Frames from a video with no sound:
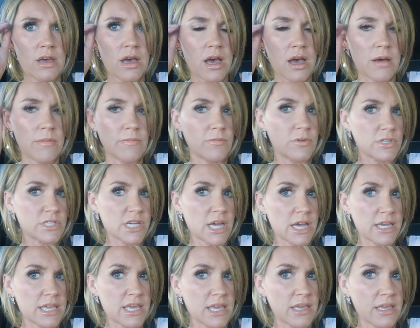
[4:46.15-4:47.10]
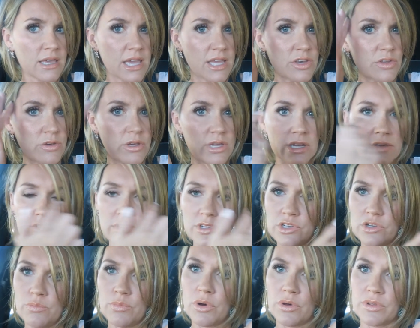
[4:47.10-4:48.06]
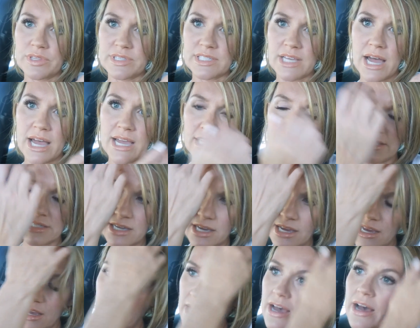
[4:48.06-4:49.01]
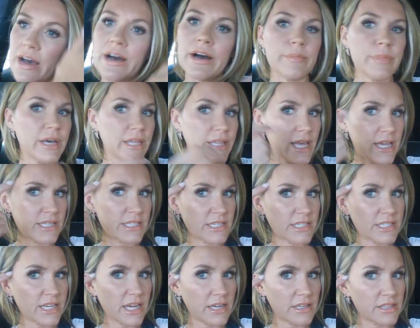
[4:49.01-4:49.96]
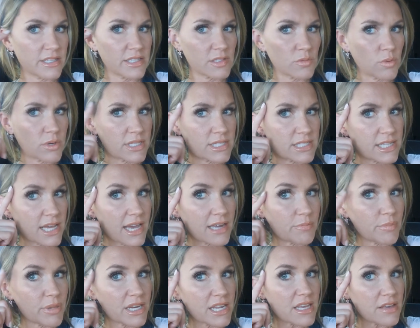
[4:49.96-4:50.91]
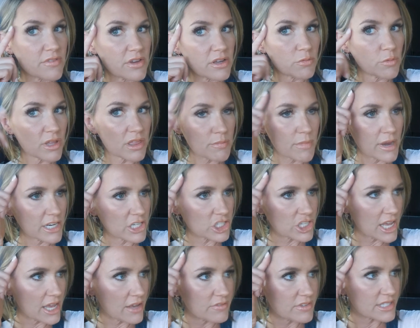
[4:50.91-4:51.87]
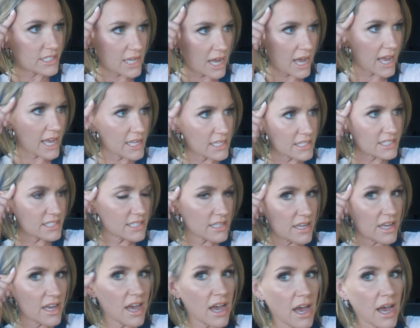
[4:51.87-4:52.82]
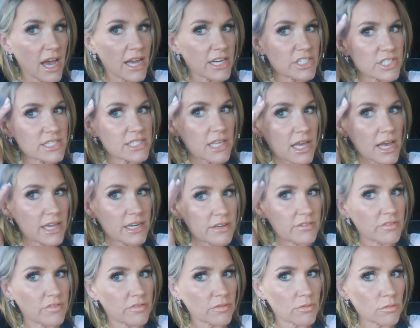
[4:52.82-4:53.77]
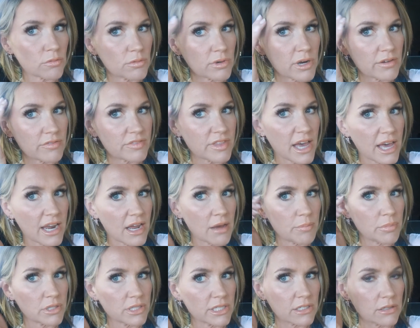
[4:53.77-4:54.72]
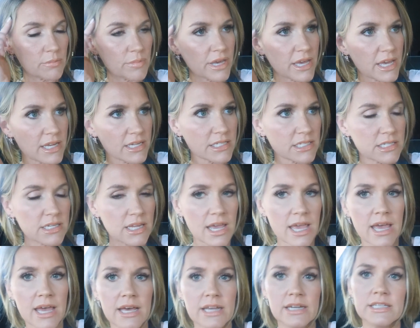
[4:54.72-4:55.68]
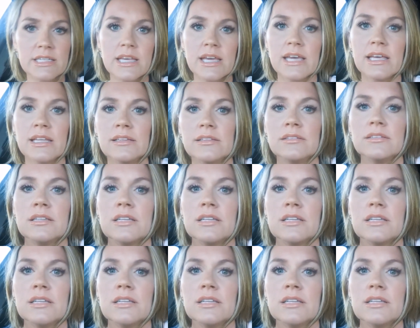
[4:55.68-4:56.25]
um, for tucking and you can even do both sides. Um, I like to tuck this one side but even with my shaved sides I just kind of rough that up a little bit and it